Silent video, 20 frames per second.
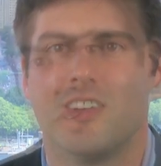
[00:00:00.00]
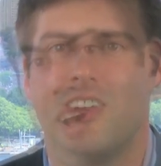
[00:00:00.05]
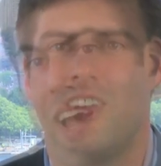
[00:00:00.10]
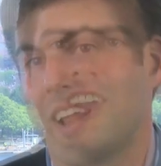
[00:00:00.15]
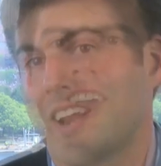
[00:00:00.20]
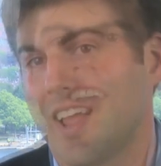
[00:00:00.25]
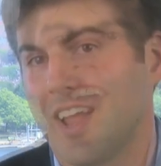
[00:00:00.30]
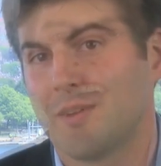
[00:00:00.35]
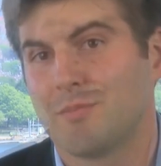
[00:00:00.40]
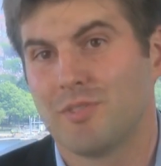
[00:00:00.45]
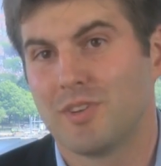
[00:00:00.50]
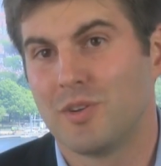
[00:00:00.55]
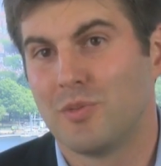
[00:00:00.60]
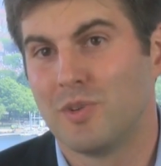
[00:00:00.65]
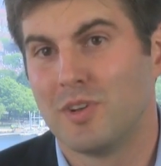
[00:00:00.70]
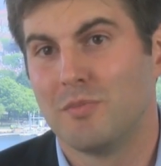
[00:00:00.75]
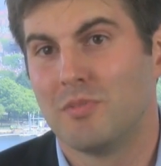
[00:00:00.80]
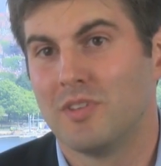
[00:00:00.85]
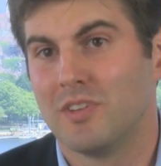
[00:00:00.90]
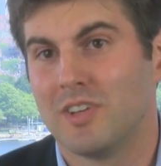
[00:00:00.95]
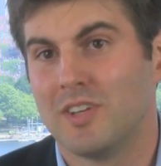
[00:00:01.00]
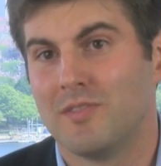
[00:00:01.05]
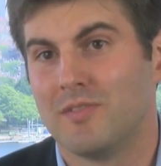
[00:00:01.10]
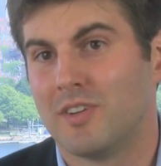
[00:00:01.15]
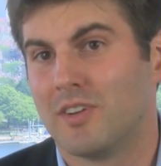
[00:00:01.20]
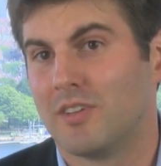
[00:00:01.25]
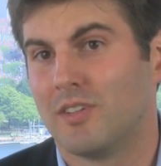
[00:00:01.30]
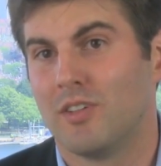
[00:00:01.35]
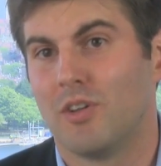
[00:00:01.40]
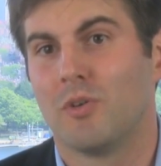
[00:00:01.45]
At Ambri, we believe
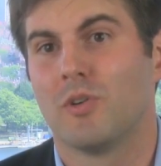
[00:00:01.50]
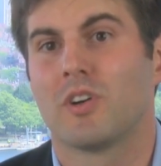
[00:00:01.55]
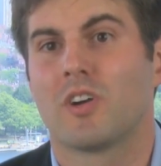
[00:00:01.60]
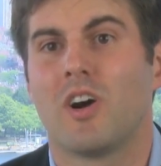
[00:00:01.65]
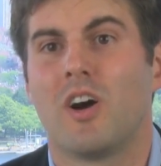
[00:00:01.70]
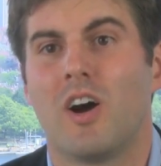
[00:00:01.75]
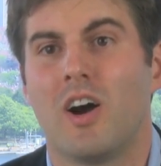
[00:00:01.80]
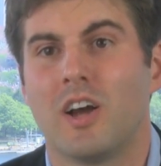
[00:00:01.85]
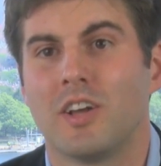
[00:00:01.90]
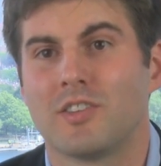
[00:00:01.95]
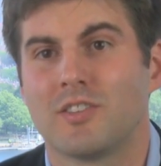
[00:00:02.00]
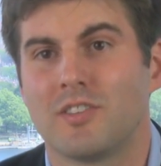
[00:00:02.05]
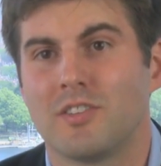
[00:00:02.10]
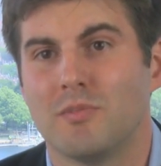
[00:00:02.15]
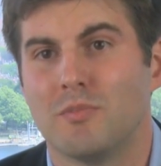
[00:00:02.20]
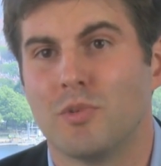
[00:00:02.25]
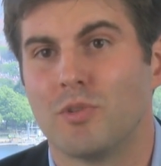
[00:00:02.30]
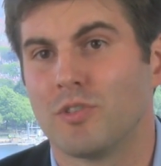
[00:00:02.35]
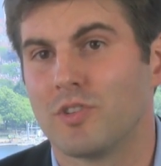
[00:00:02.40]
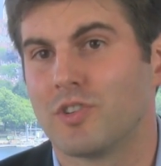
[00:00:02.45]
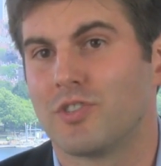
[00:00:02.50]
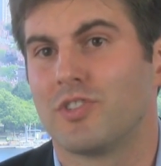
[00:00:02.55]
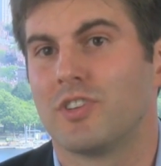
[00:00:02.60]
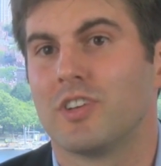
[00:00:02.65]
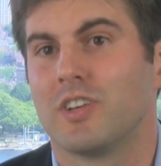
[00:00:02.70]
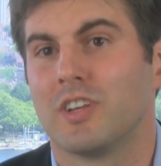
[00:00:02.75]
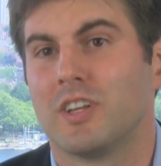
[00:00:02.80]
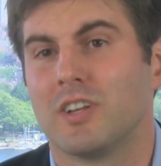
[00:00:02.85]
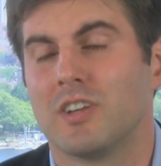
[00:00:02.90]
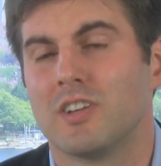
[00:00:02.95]
in a lower cost, more
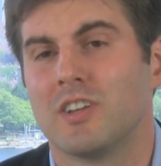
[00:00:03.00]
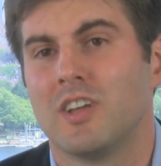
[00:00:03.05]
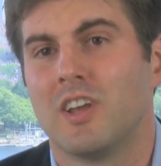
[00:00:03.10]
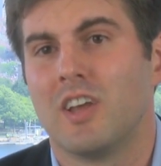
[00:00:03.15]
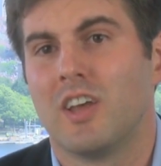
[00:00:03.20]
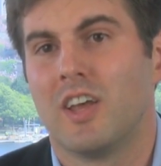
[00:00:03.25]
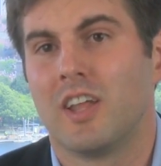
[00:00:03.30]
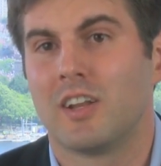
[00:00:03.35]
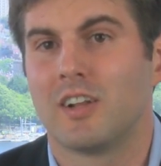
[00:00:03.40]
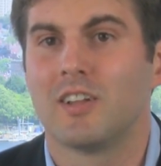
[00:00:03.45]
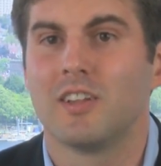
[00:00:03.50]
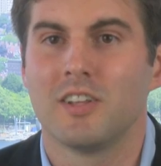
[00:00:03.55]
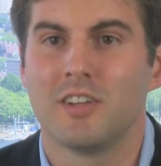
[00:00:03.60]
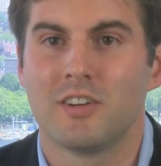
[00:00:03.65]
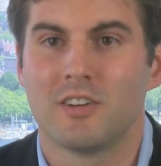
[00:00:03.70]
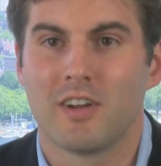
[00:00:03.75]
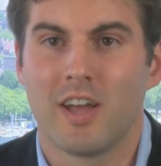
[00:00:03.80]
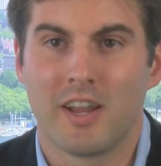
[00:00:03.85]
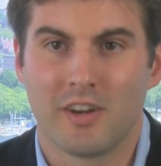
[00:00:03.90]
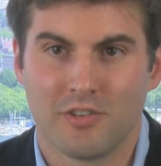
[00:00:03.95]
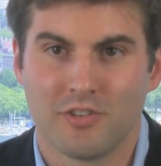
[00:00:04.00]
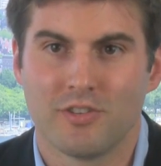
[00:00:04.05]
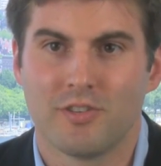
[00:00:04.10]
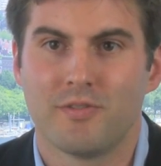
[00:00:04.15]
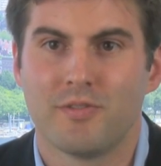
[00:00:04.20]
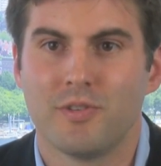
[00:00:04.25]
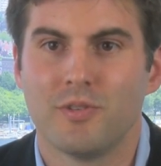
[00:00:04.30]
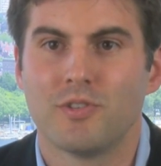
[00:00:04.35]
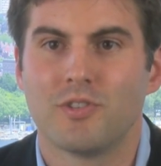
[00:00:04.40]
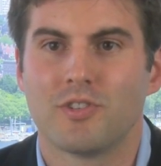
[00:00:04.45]
resilient, and cleaner energy
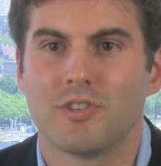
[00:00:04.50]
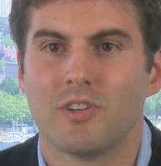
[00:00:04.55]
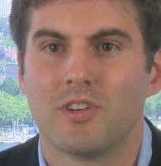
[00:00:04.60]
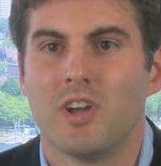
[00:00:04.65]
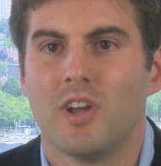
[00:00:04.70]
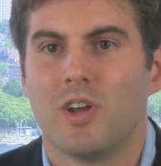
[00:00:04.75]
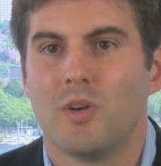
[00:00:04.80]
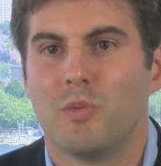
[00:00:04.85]
future.